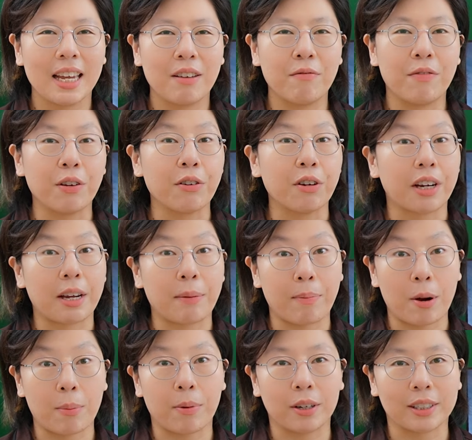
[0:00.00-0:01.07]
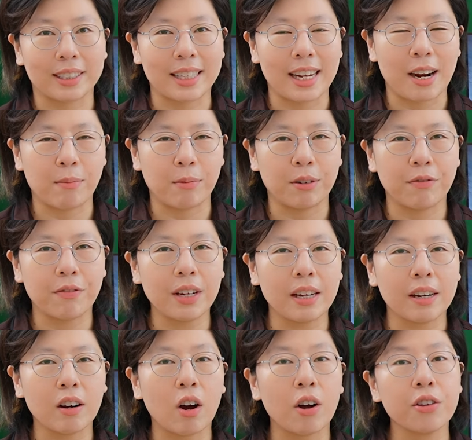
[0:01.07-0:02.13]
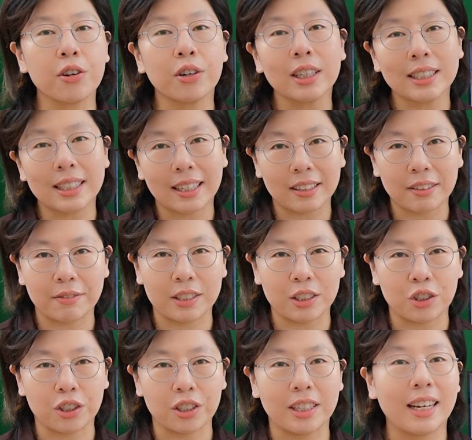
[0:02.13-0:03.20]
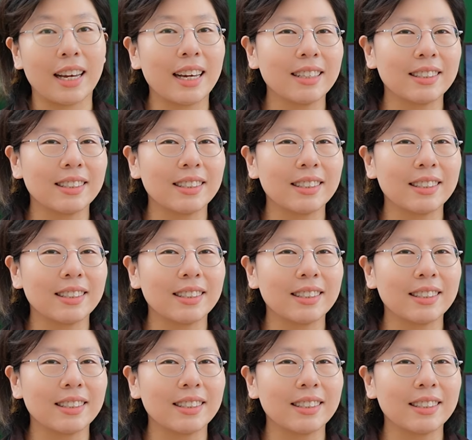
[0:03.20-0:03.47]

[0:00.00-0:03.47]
View your Kit Box camera feed on your television